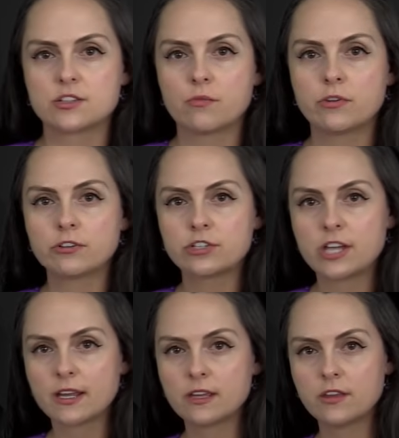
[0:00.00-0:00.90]
So when you're
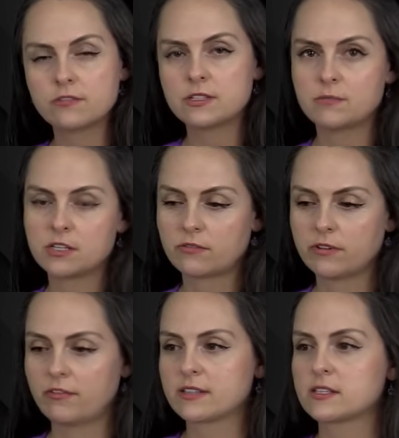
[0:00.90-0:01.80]
checking those deep
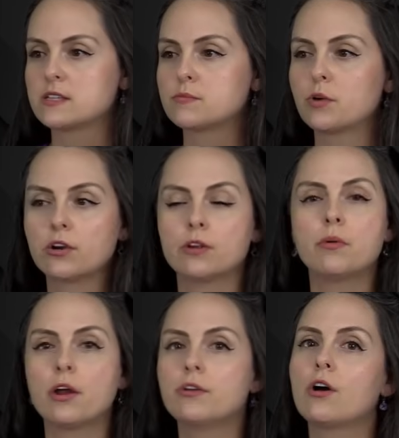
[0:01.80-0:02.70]
reflexes, because per
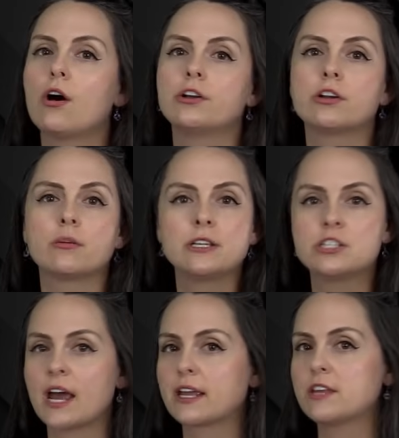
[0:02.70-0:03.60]
protocol, you're going to be
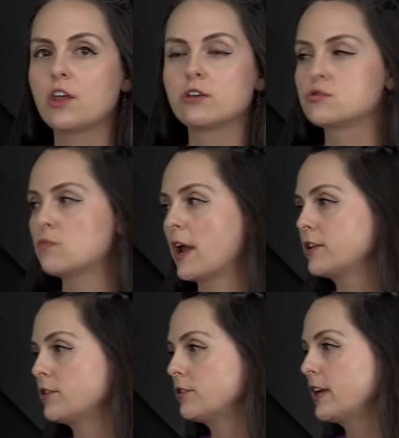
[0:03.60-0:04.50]
checking those
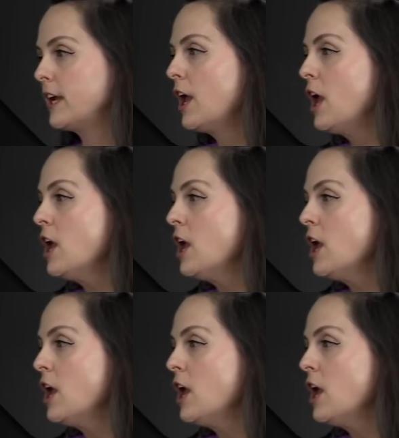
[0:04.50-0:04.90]
regularly.